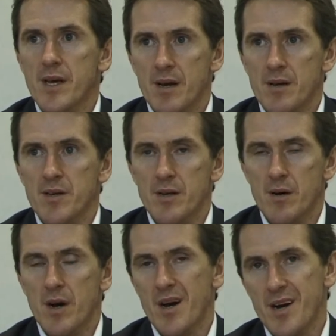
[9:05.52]
Yeah, you
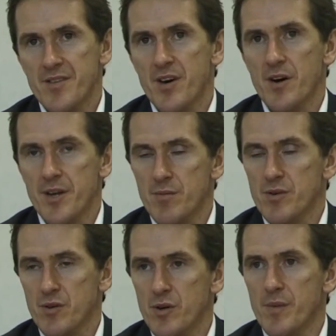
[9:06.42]
know, I thought he
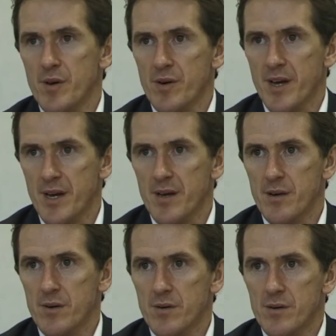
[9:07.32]
was going to be okay, you know,